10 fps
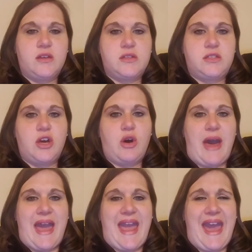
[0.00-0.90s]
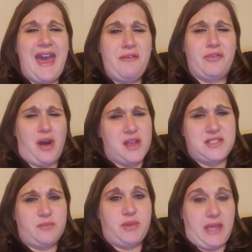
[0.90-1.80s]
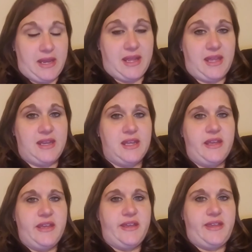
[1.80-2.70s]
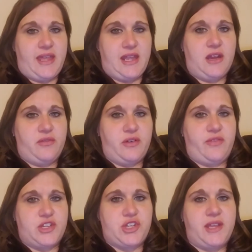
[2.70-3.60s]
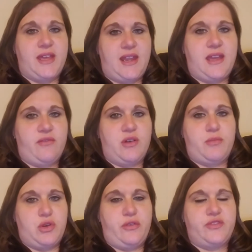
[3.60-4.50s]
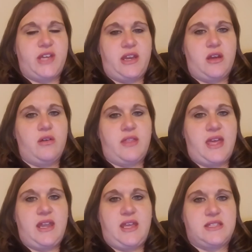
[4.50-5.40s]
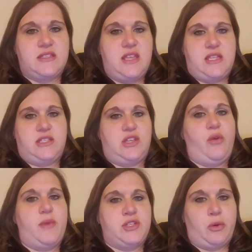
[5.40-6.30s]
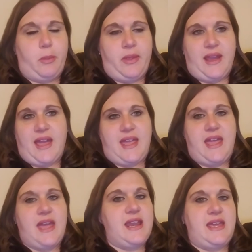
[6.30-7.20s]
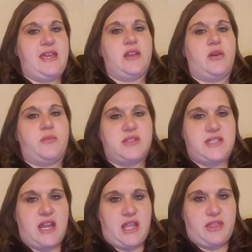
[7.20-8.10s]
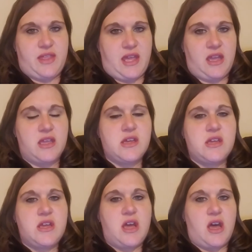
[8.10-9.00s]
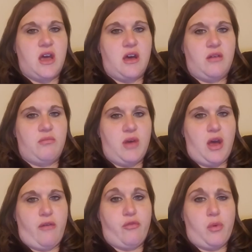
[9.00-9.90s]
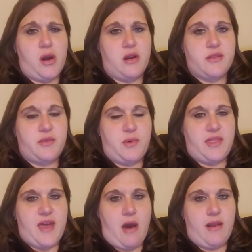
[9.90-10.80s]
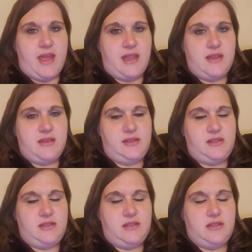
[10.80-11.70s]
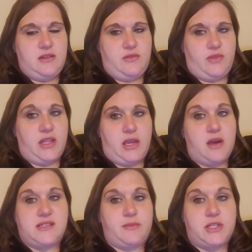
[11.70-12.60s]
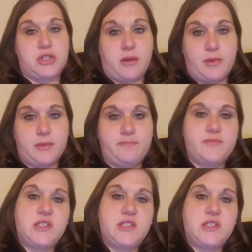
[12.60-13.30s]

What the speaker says: So I have contemplated getting a revision, getting it removed. I know that it's so miserable, like I can't eat almost anything of worth without it really causing me trouble.